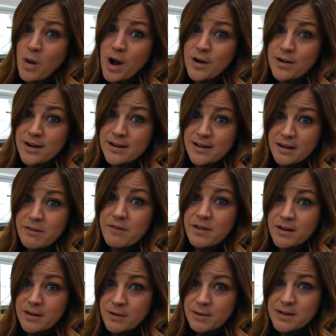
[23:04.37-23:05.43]
watering, like
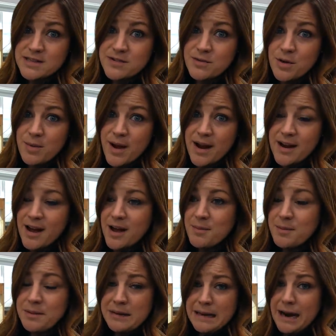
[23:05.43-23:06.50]
filling the reservoir back
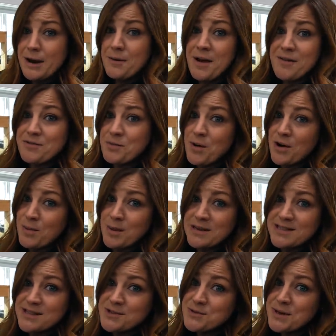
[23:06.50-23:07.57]
up, and I don't have to water my
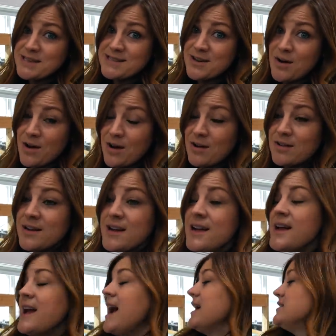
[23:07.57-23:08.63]
seed trays at all.
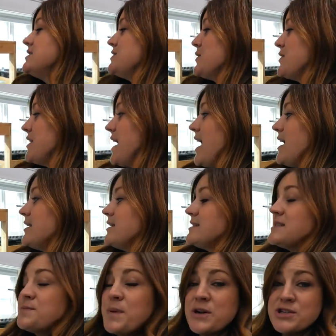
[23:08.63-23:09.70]
And so that,
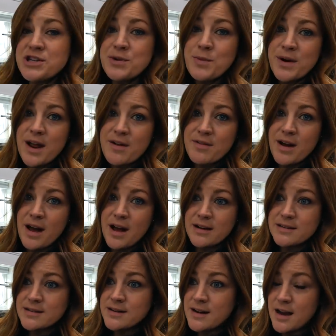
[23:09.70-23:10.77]
especially when I've
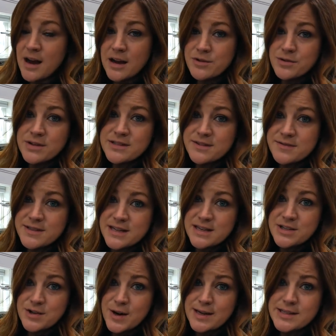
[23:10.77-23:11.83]
got hundreds of
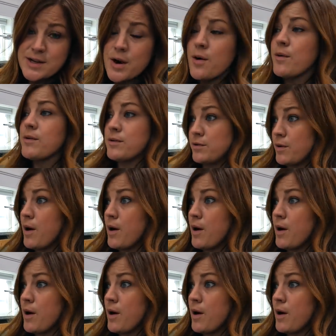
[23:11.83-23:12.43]
seed trays going,